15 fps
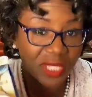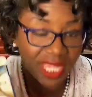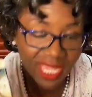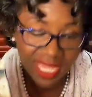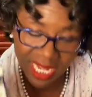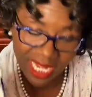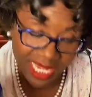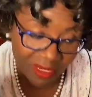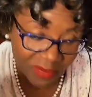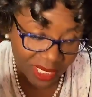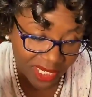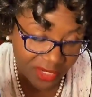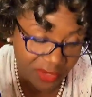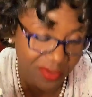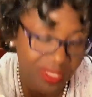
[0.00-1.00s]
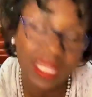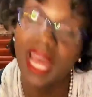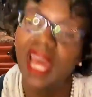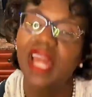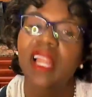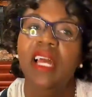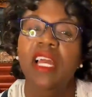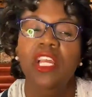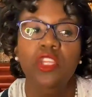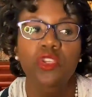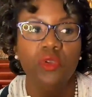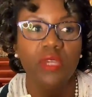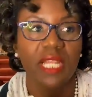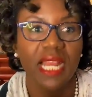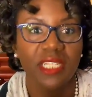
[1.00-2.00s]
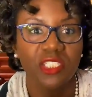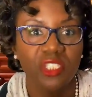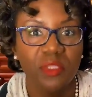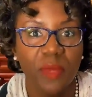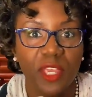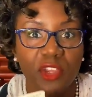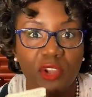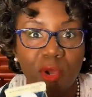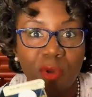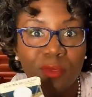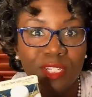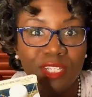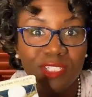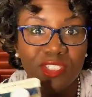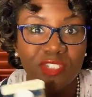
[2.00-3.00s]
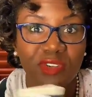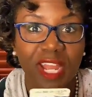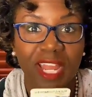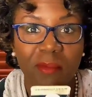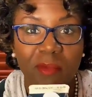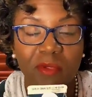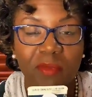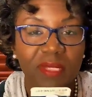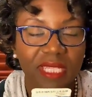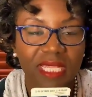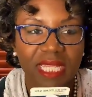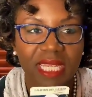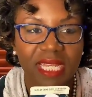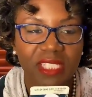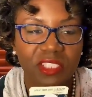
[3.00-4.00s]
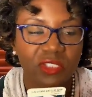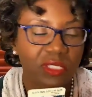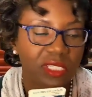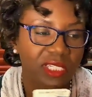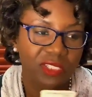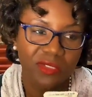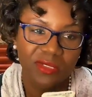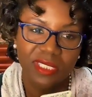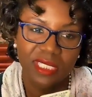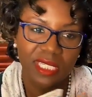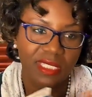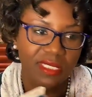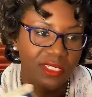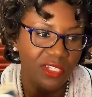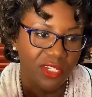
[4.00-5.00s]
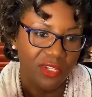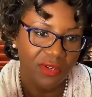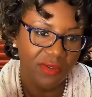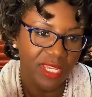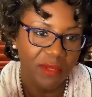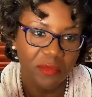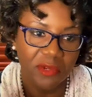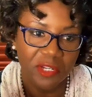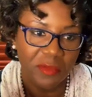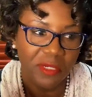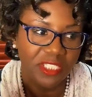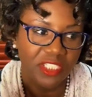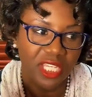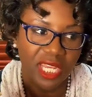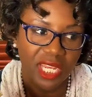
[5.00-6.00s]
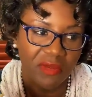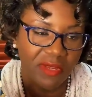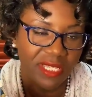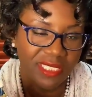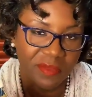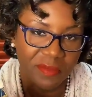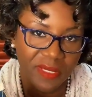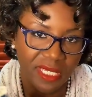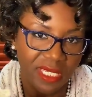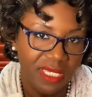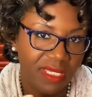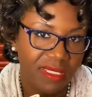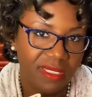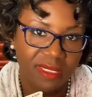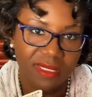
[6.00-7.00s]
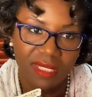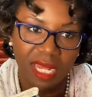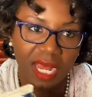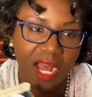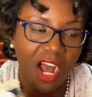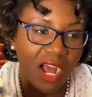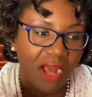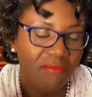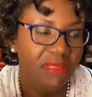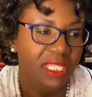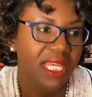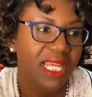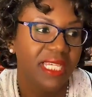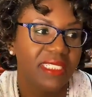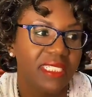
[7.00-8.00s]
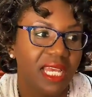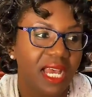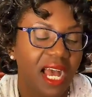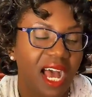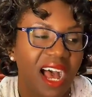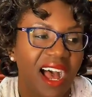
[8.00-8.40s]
drink it. I'm not doing that. You can actually make your own little scramble with this. You can use it, you know, in pretty much any recipe, omelet,